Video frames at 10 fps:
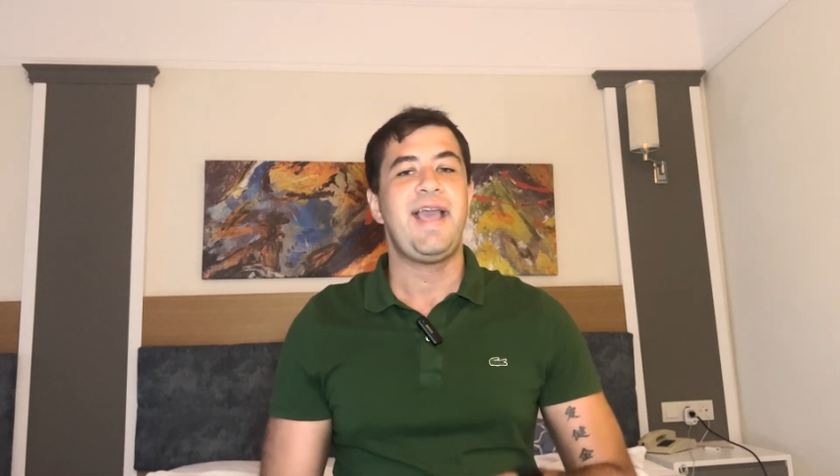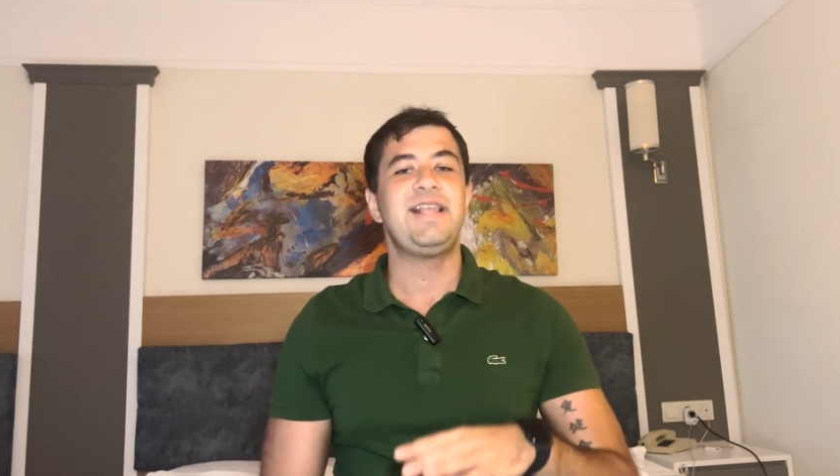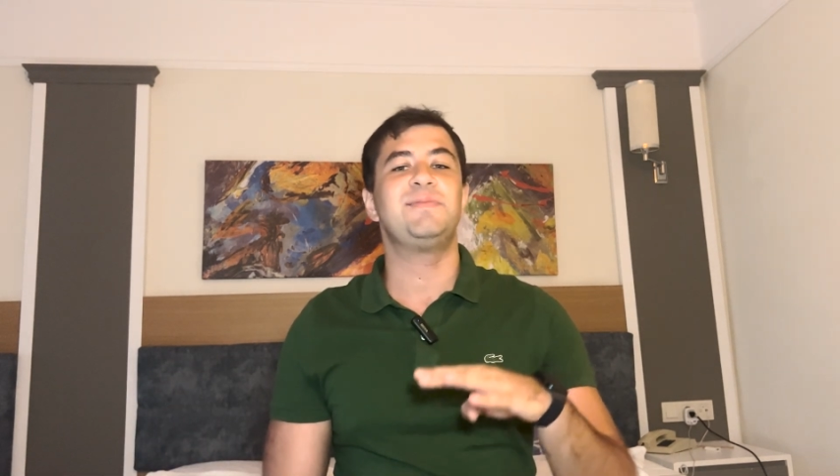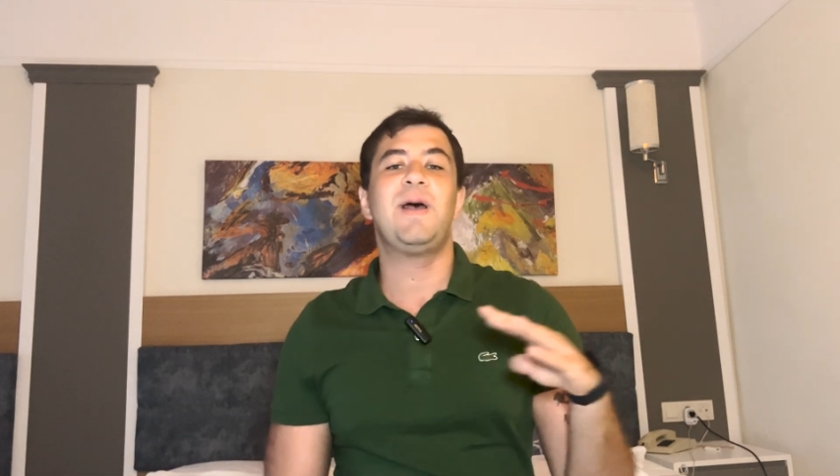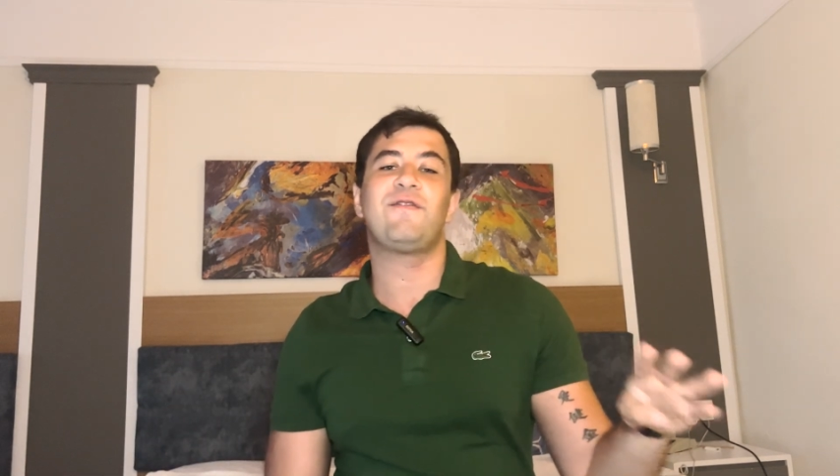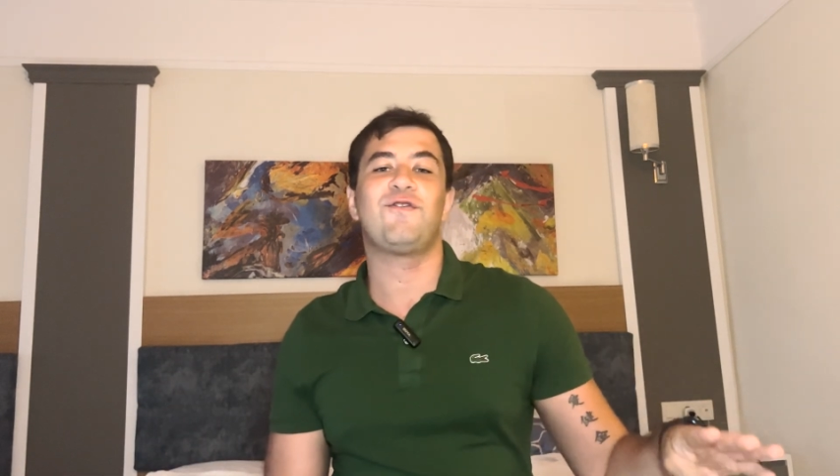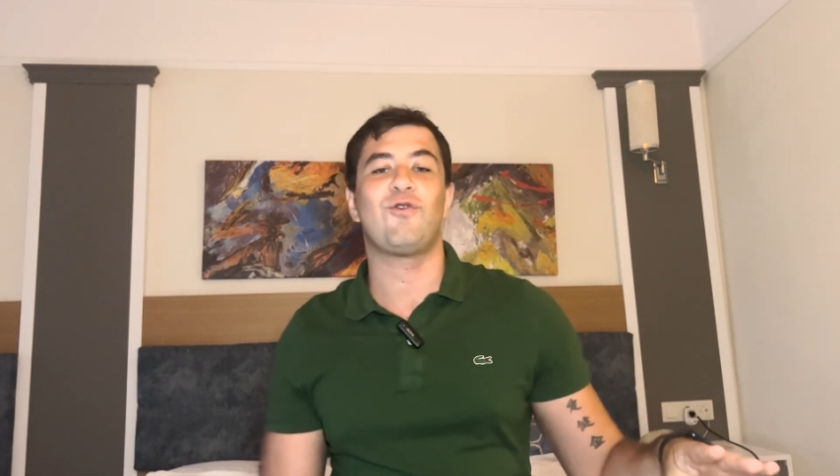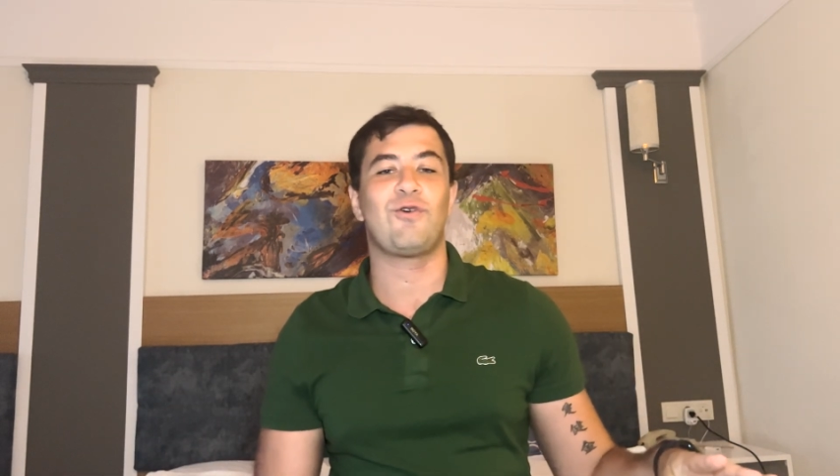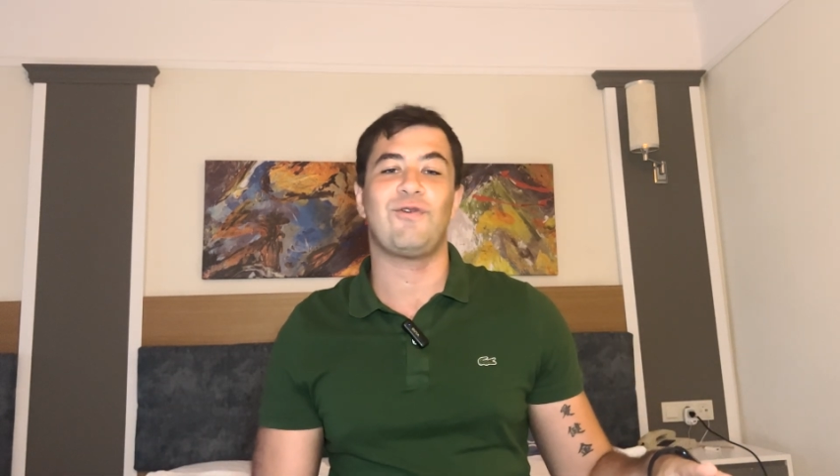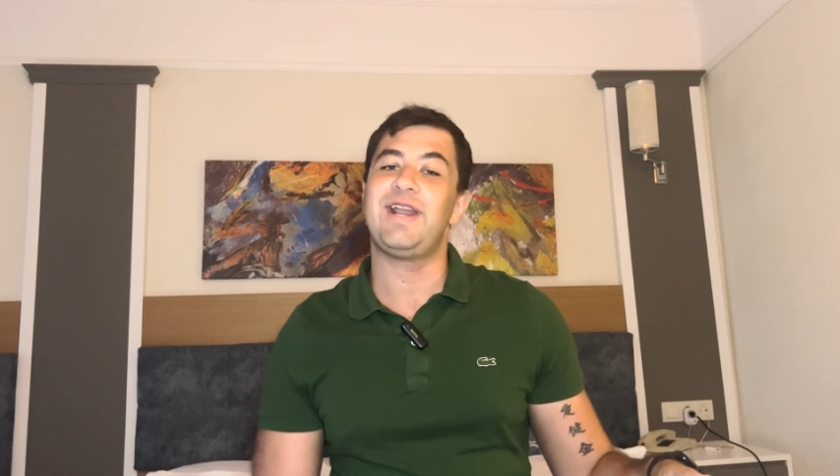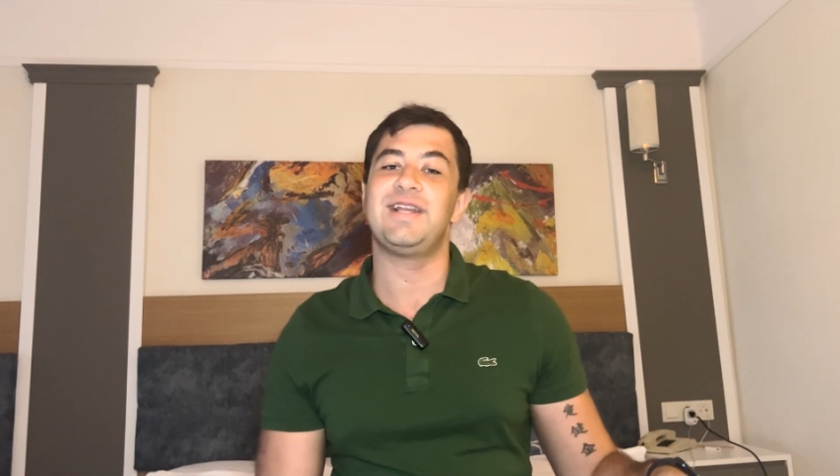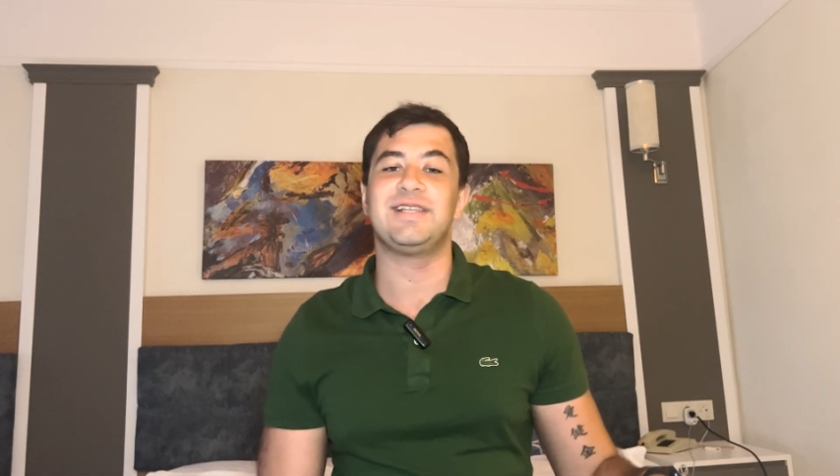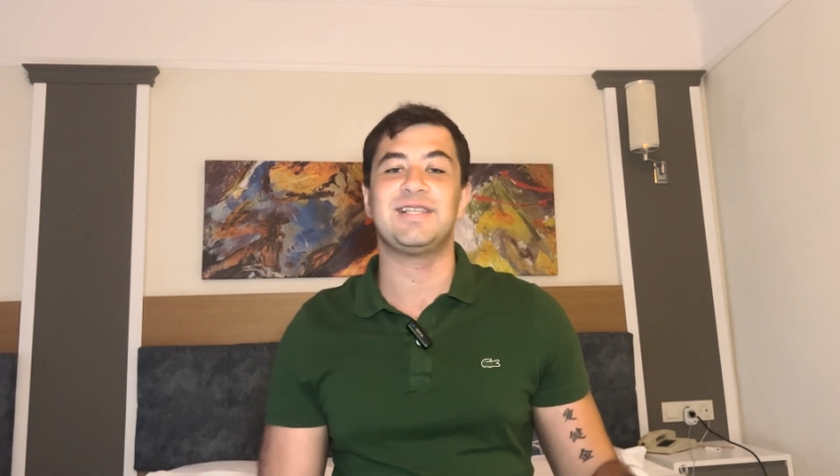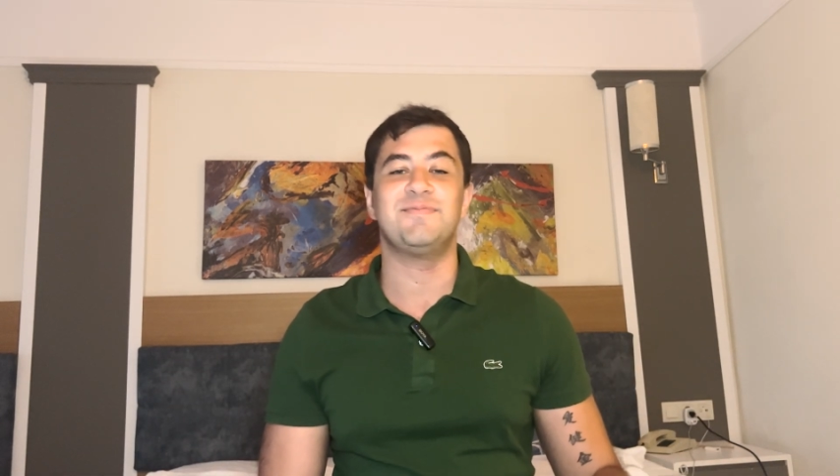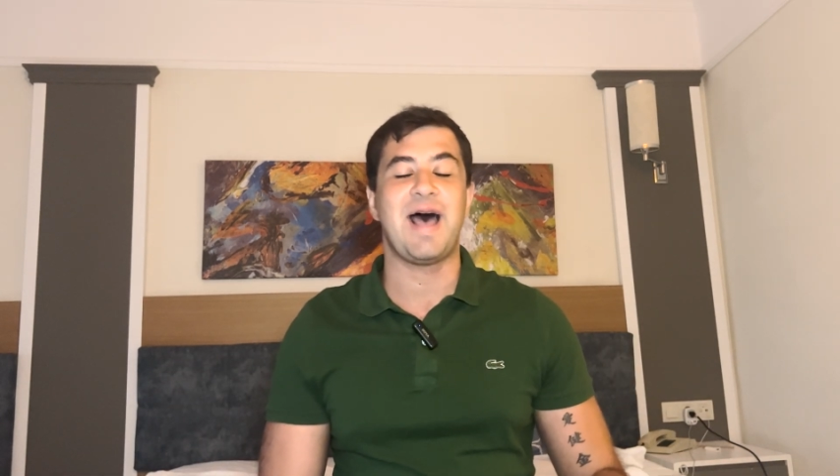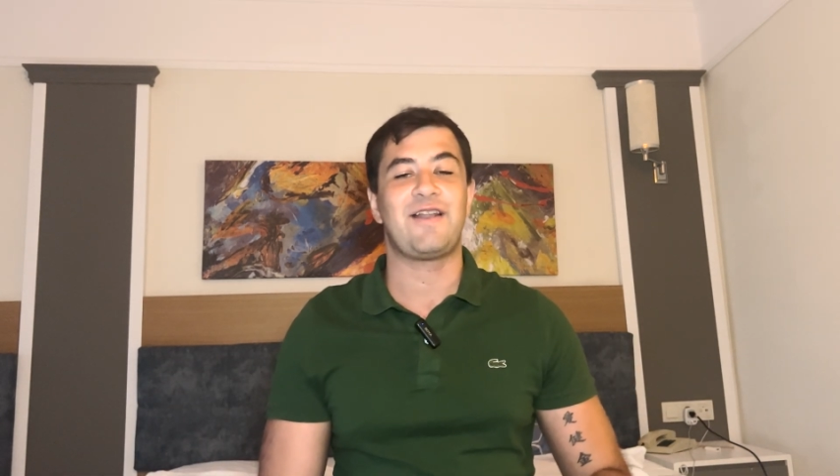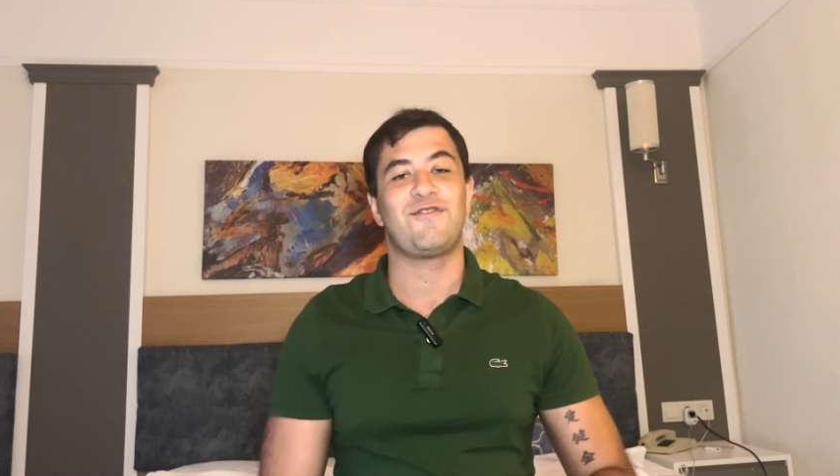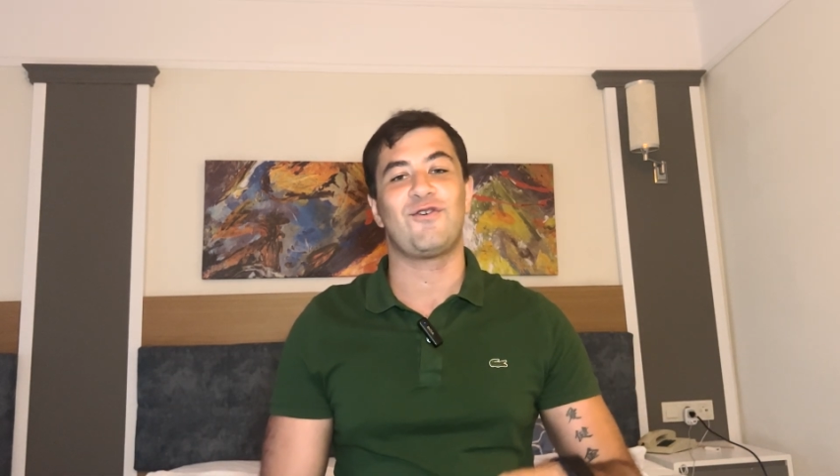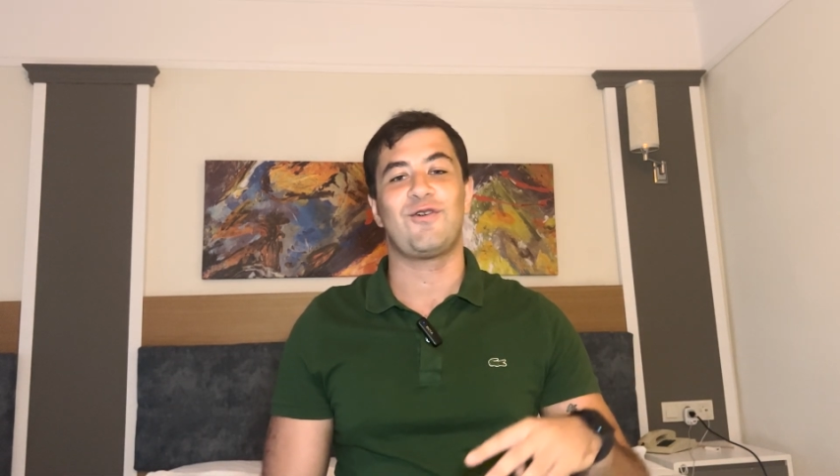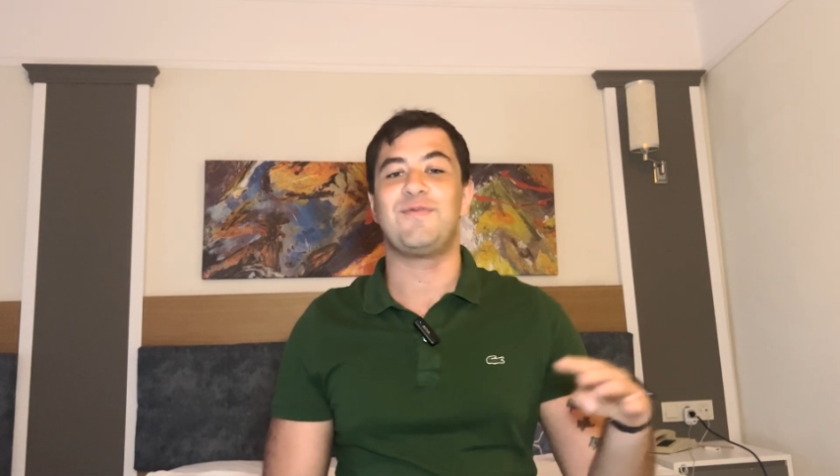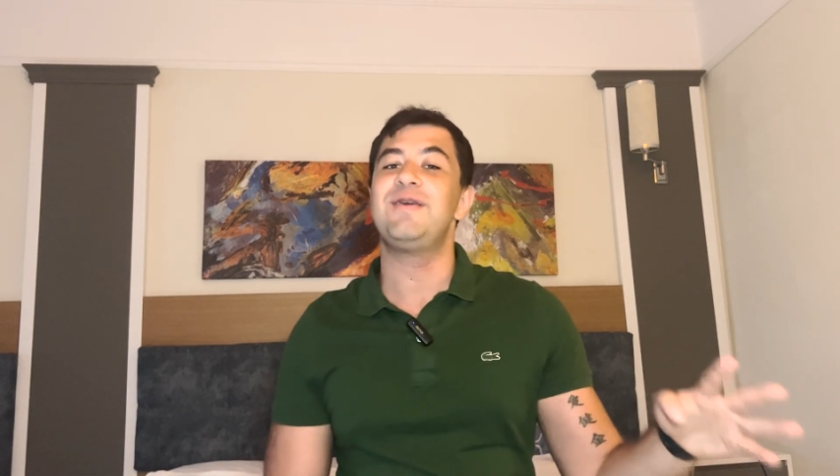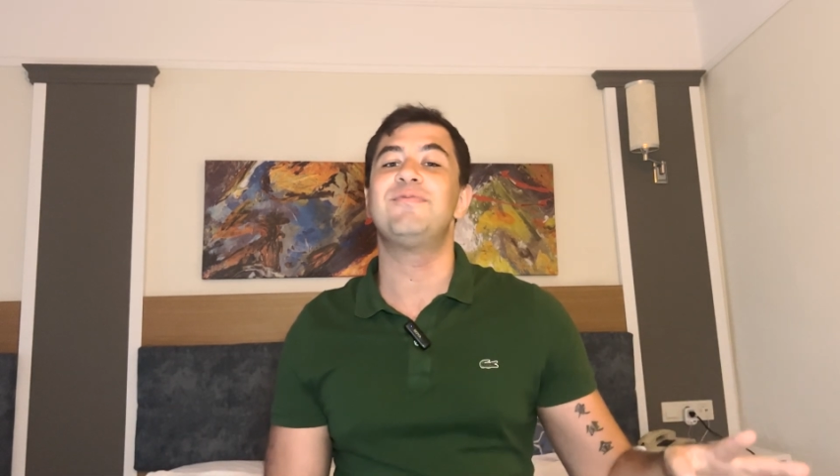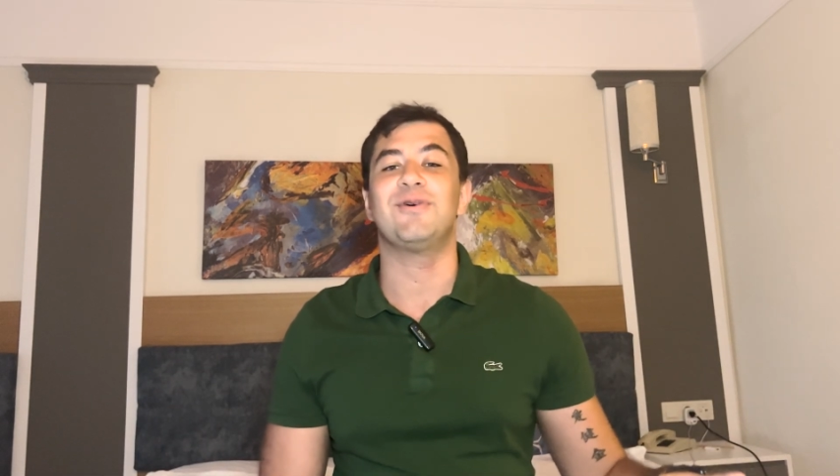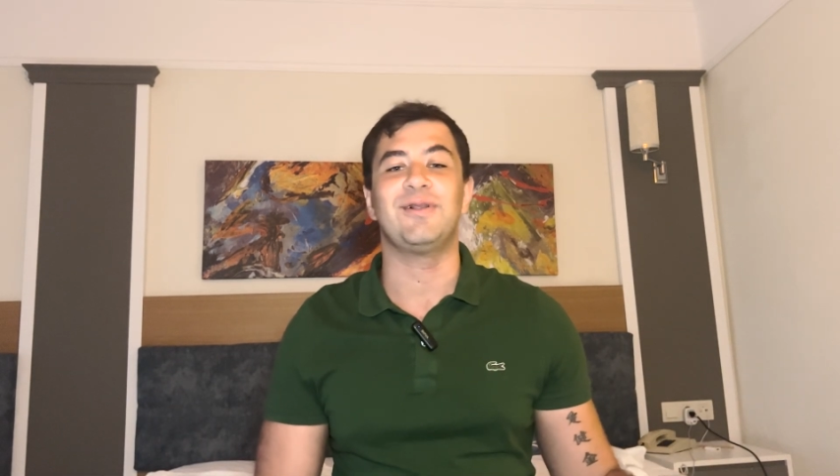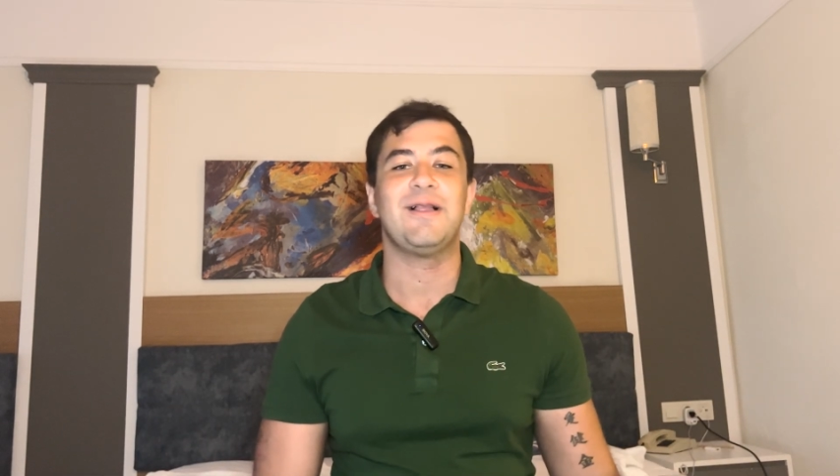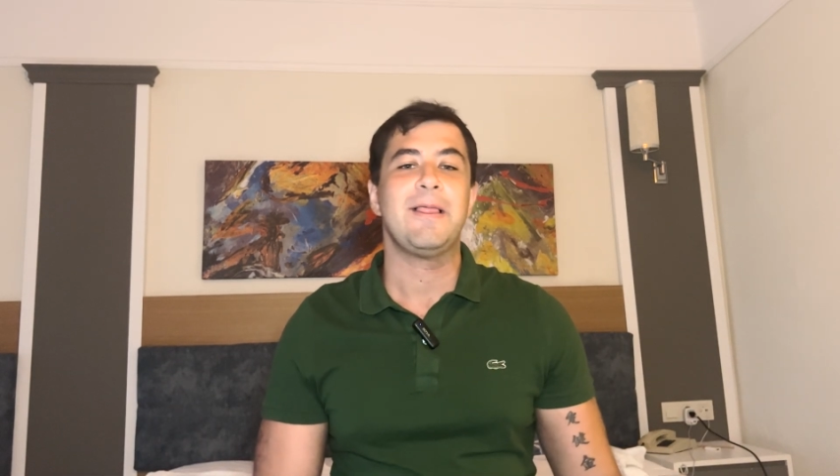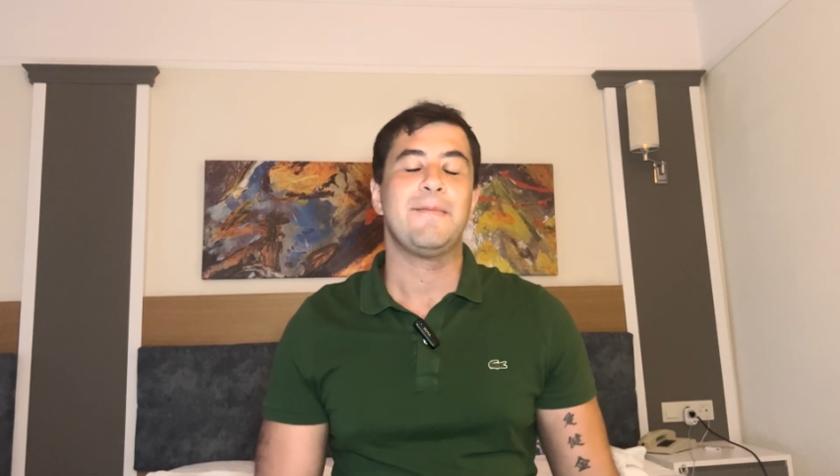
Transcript: It's bad for ratings, it's bad for people,